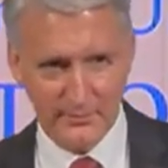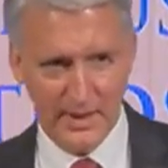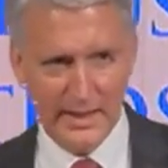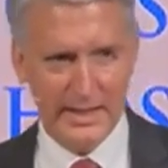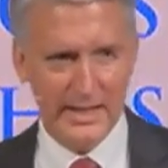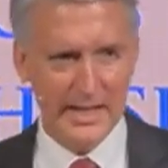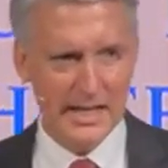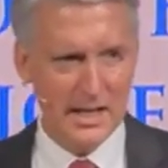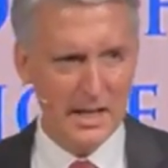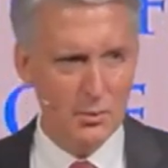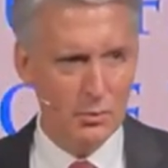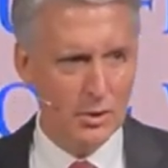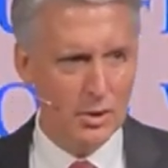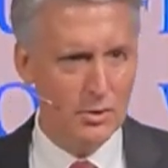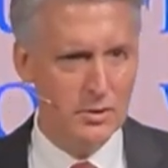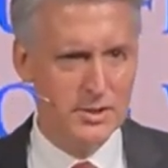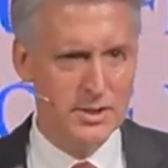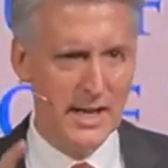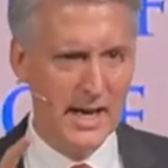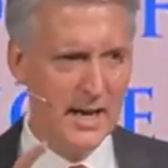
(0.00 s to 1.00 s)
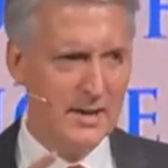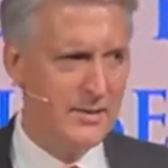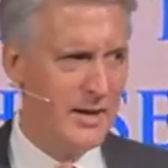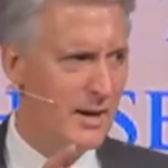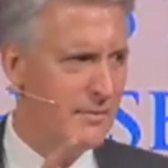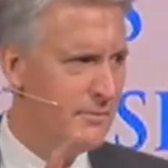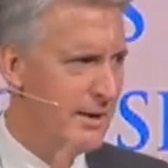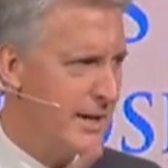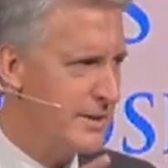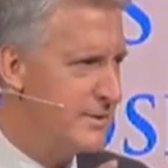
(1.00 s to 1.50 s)
And anyone who's had
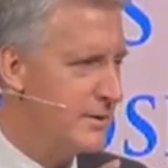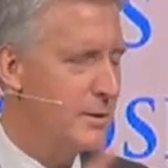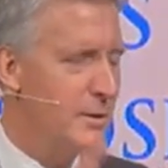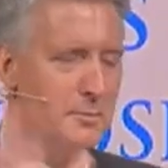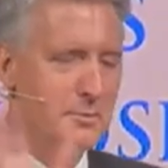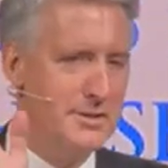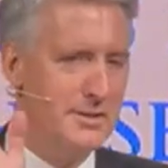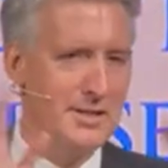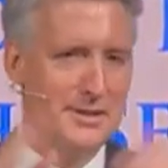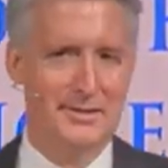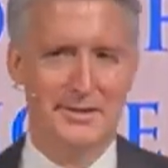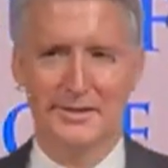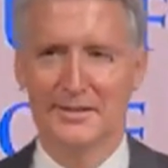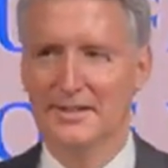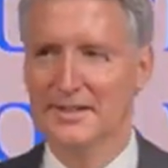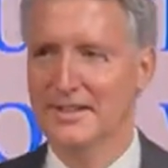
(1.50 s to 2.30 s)
that vaccine, I'm just teasing.